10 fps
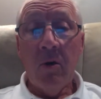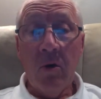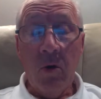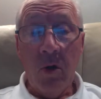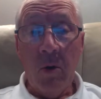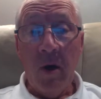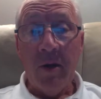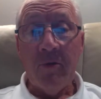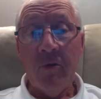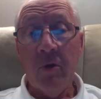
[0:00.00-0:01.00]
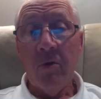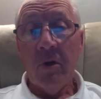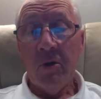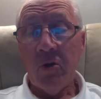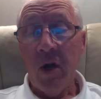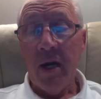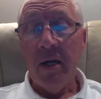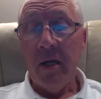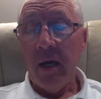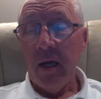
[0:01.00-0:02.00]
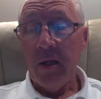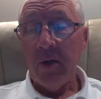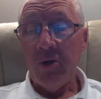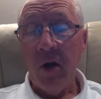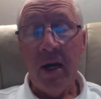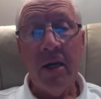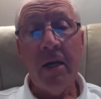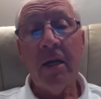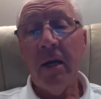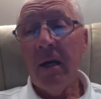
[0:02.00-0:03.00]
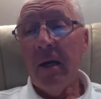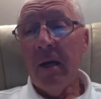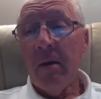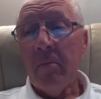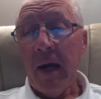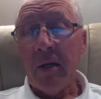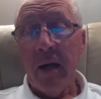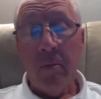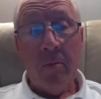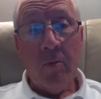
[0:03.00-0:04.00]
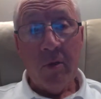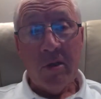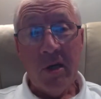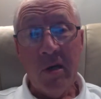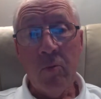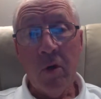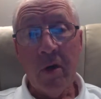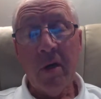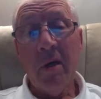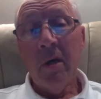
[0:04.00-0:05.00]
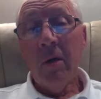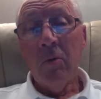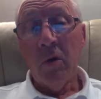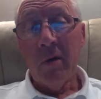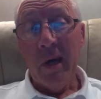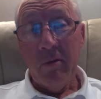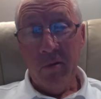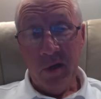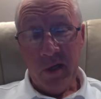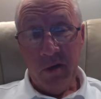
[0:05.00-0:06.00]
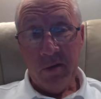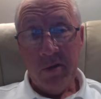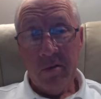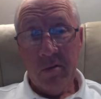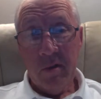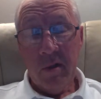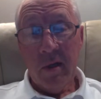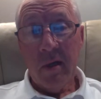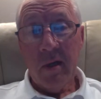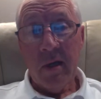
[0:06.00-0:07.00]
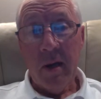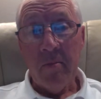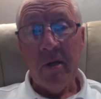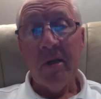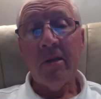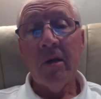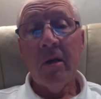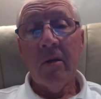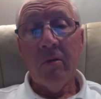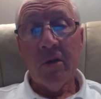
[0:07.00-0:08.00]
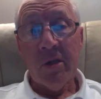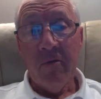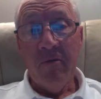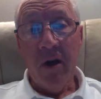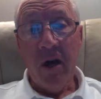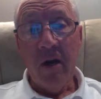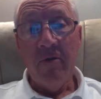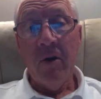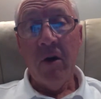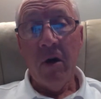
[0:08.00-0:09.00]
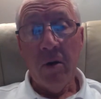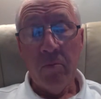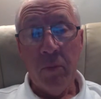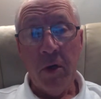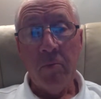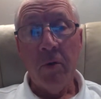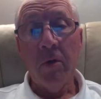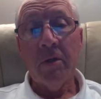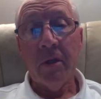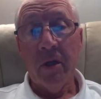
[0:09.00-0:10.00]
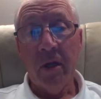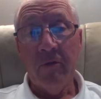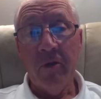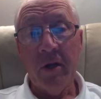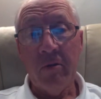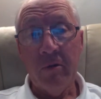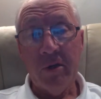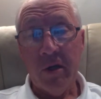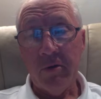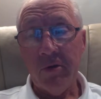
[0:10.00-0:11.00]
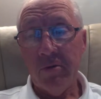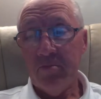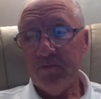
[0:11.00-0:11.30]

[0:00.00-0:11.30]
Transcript: all the way through training, the training backed up with teamwork, will get results. Companies survive on people delivering results.